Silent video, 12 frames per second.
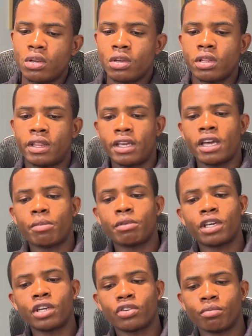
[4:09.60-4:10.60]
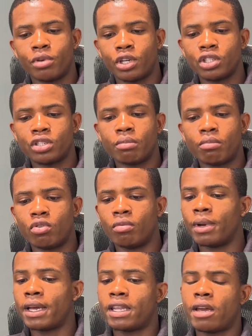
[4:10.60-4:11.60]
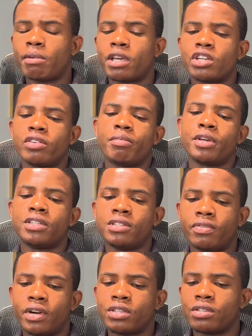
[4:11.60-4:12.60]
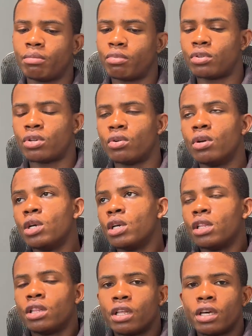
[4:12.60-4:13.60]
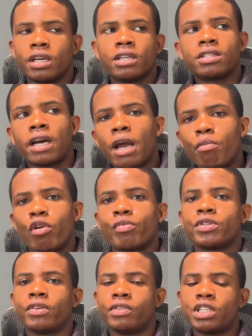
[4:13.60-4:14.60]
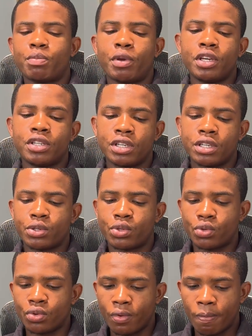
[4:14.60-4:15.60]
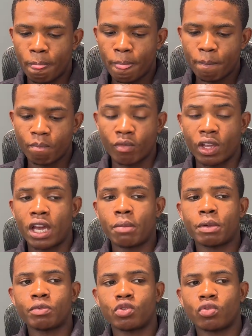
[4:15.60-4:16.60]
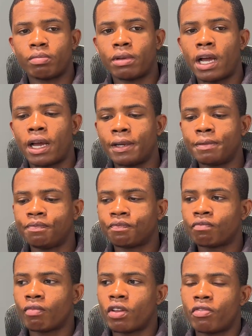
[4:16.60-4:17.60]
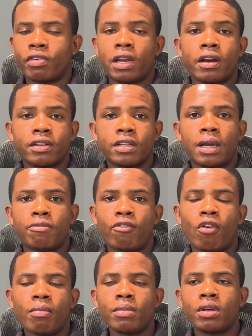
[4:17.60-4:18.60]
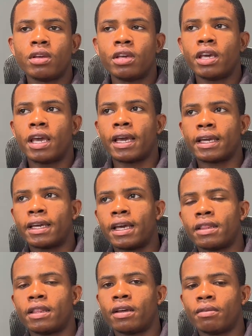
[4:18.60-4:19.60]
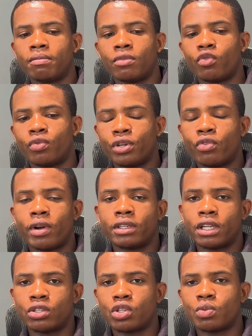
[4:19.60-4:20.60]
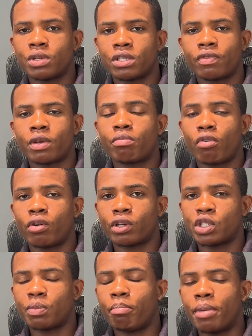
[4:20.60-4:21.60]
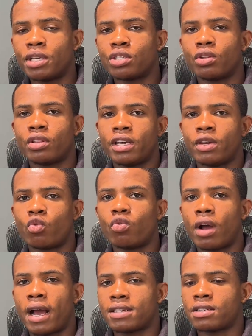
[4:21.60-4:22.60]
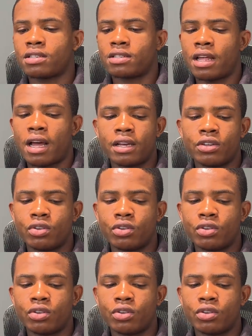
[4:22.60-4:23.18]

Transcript: the application page. Boom. And the application page is very simple. So the entire purpose of this page is to get people to apply, fill out a type form, and get them redirected to specific products based on the answers that